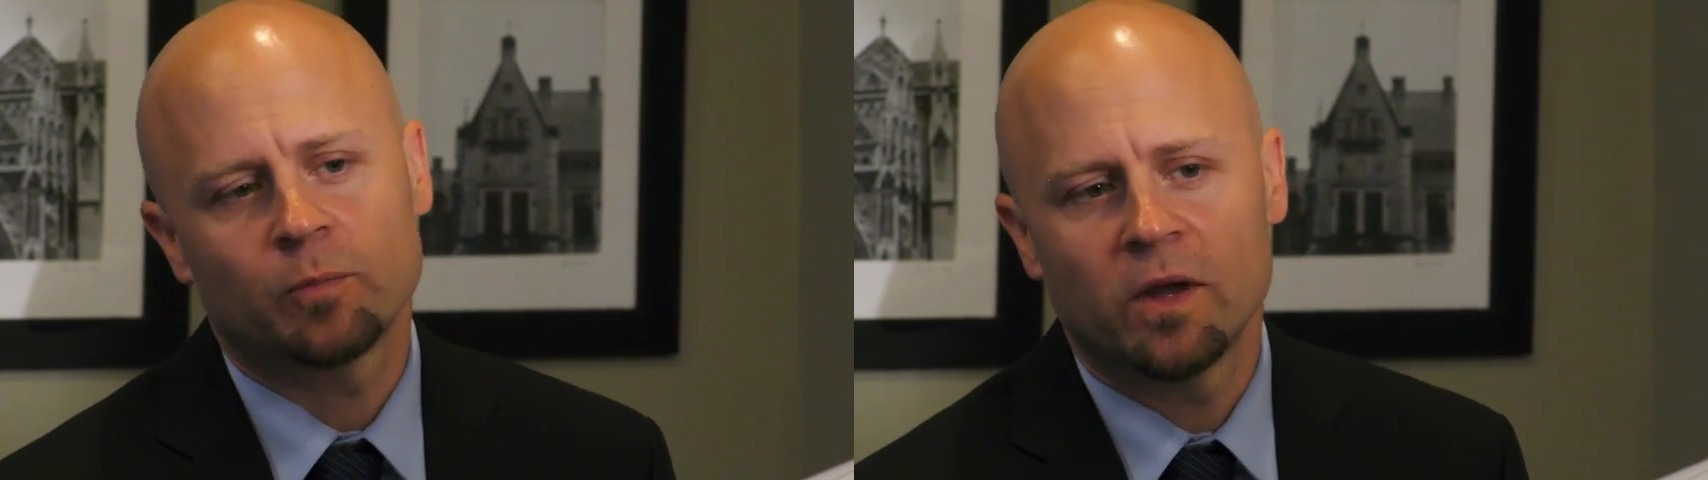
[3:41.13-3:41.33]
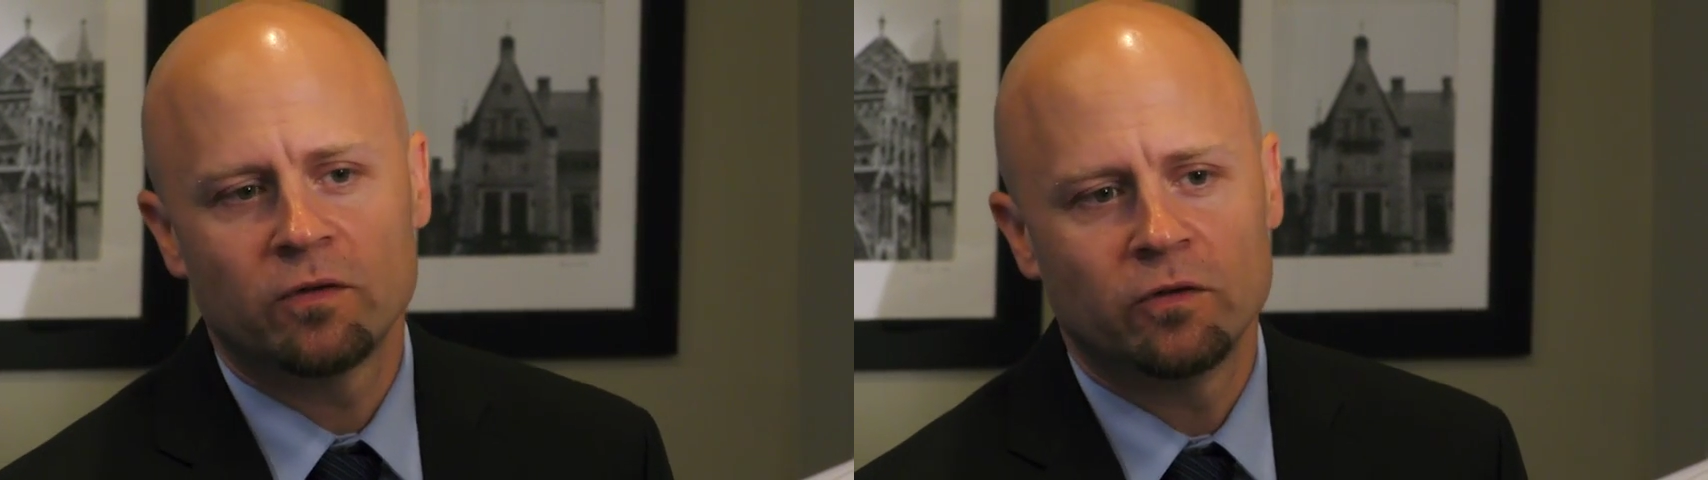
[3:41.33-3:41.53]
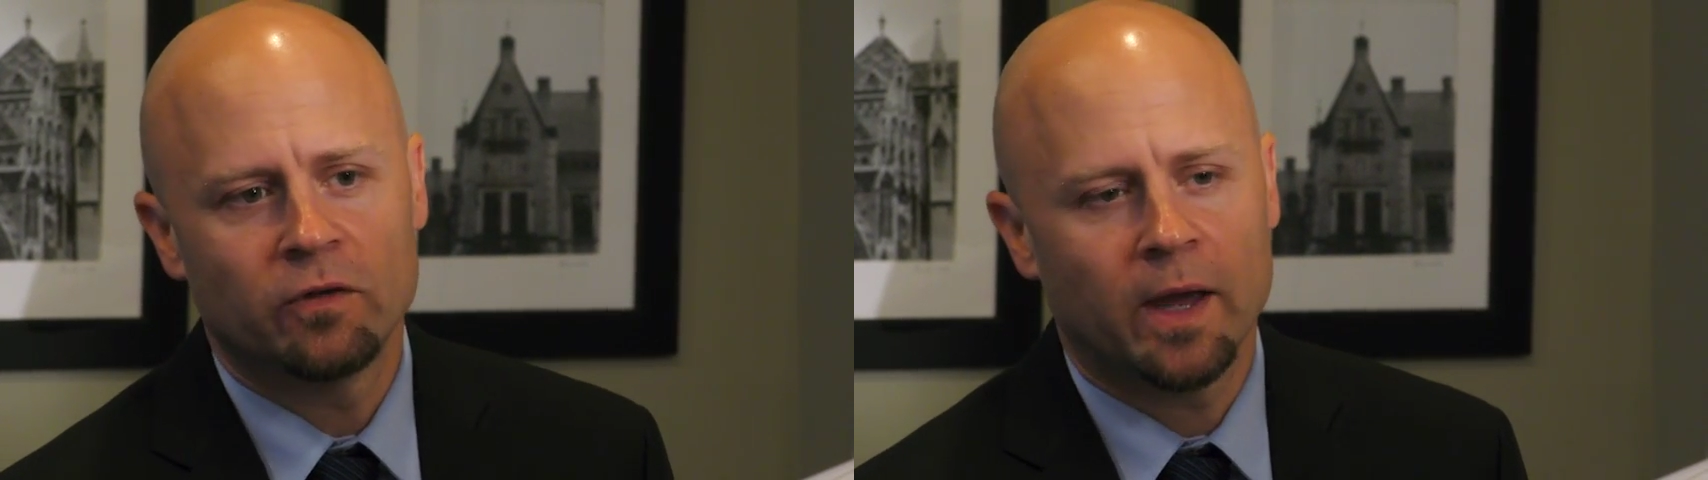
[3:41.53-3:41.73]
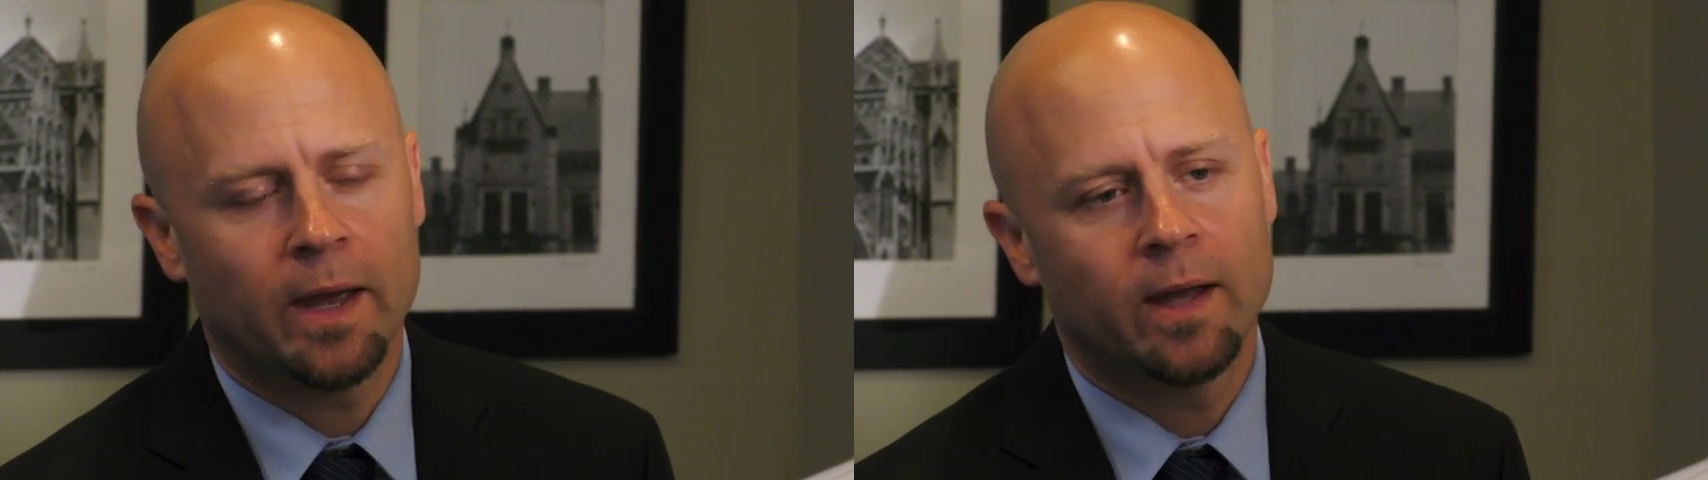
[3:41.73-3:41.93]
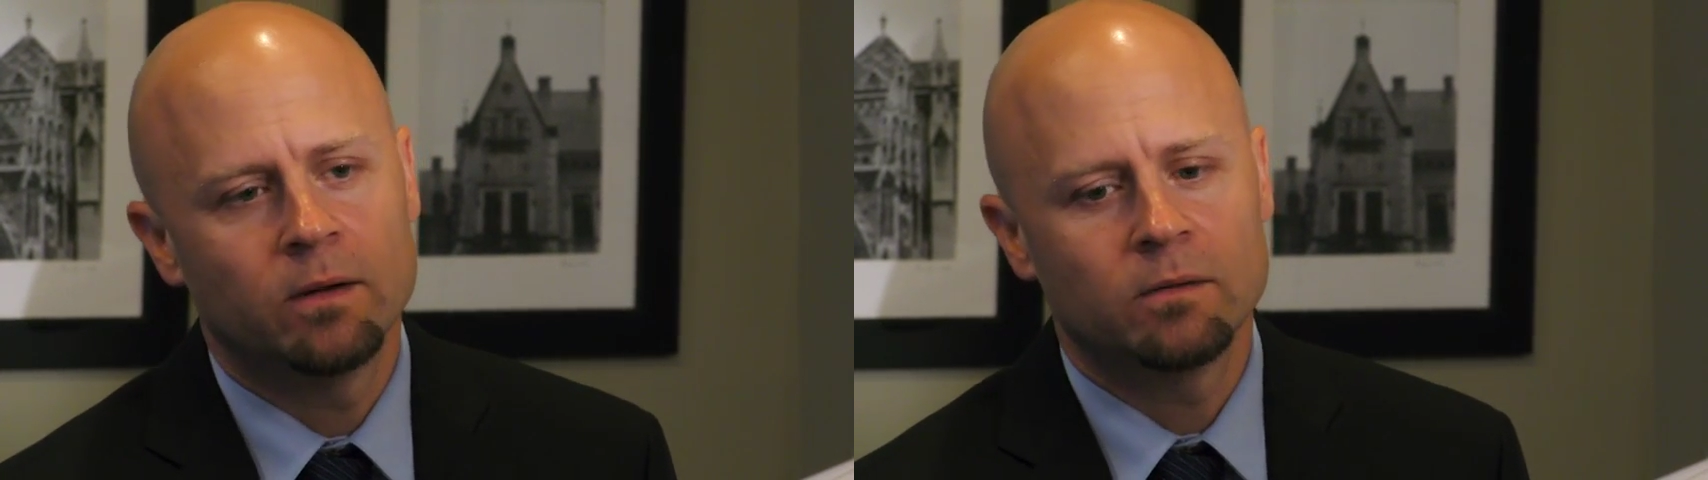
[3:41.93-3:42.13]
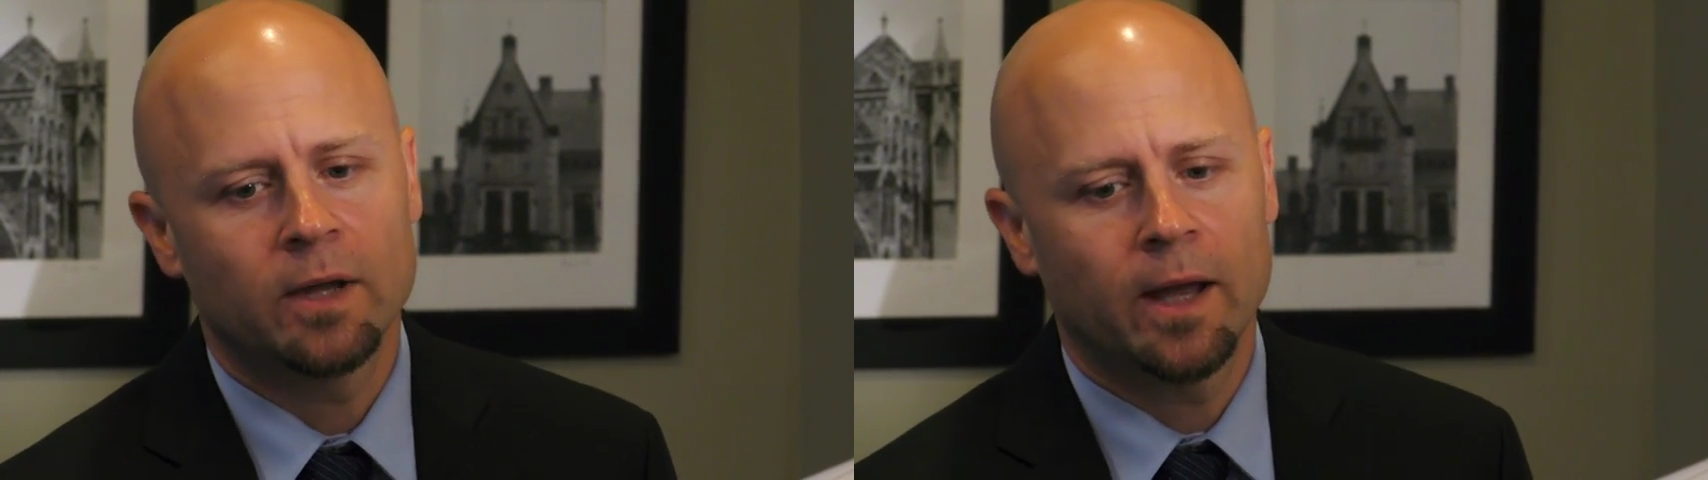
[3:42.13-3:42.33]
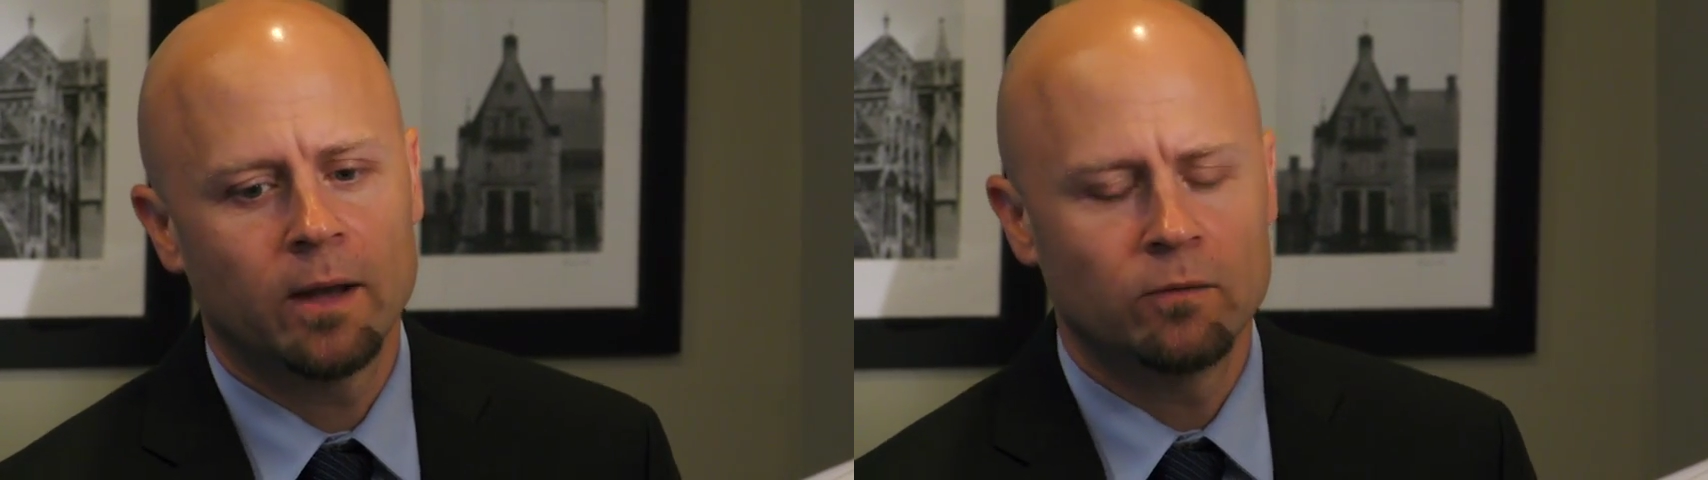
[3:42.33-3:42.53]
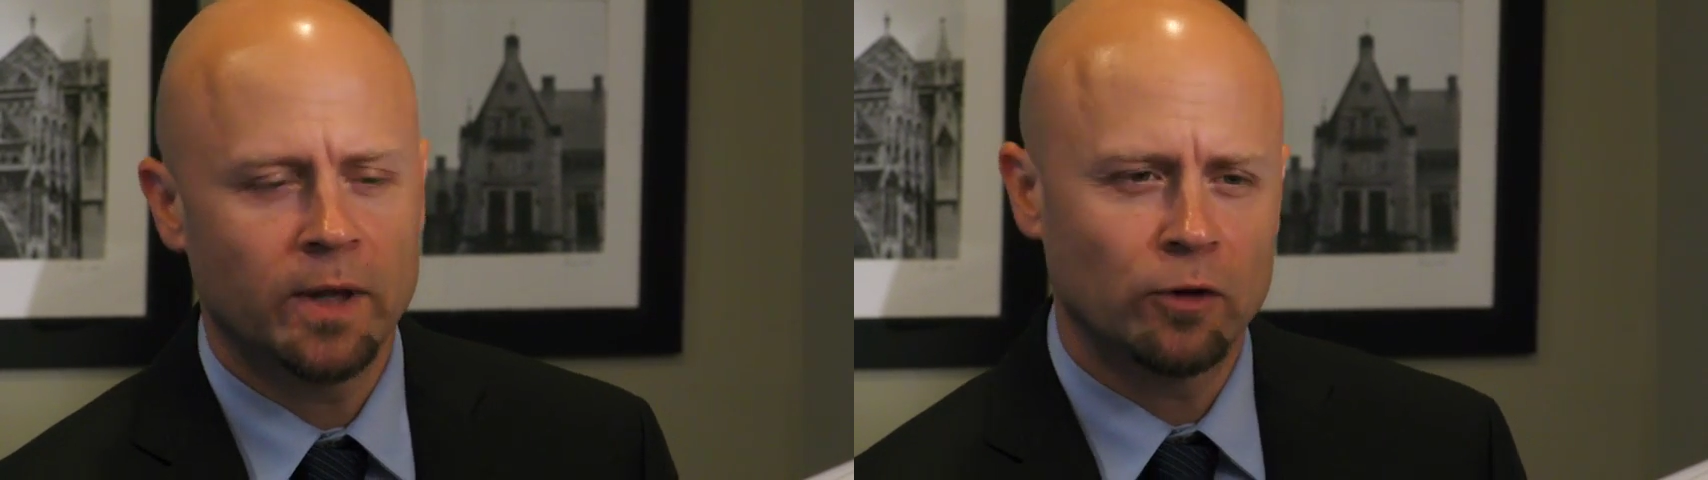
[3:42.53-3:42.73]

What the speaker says: spaces and